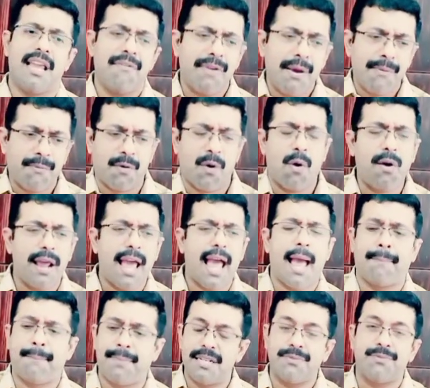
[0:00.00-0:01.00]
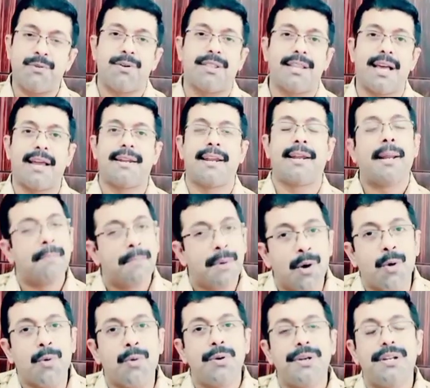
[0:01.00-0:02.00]
If a fraud happens for that
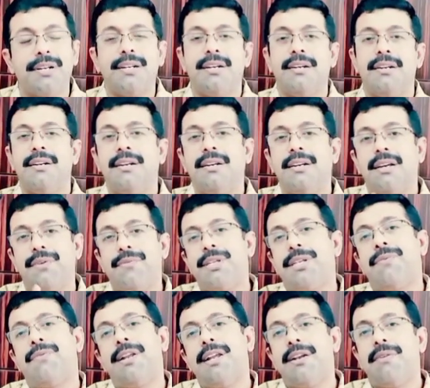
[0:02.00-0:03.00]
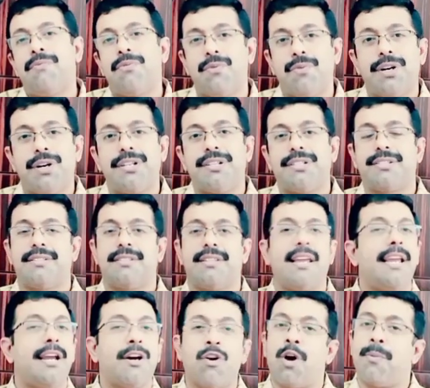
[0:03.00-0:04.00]
amount, which will influence
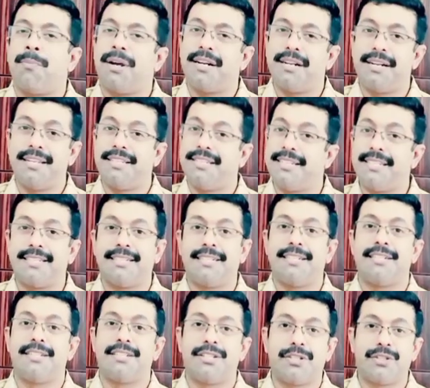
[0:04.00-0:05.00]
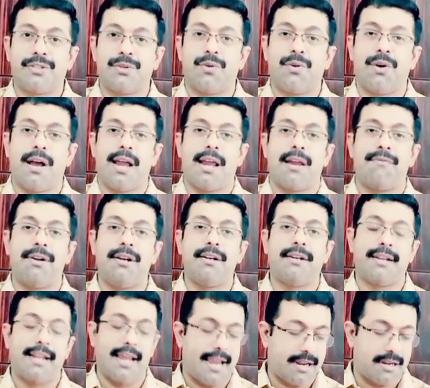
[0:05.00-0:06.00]
the economic decision. So I will
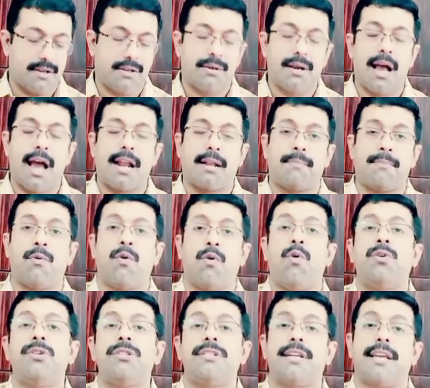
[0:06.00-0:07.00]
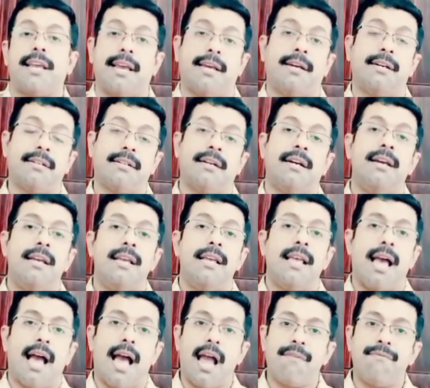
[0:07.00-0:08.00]
take utmost care.
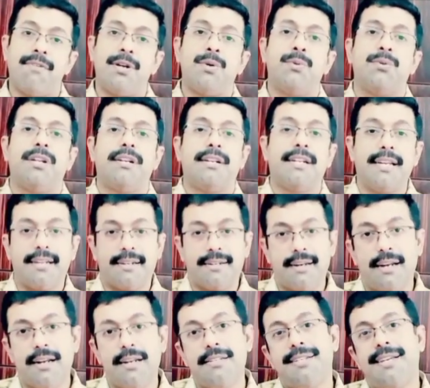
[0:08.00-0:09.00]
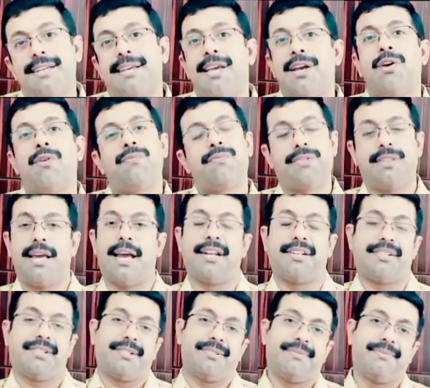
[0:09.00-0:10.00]
I will do the detailed checking of
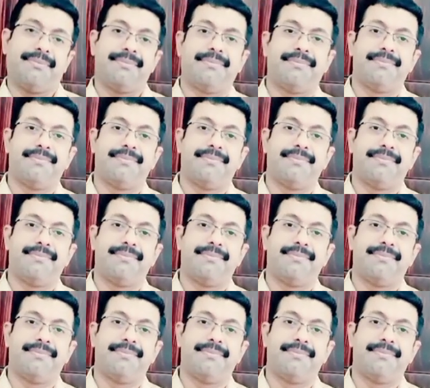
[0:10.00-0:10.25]
that.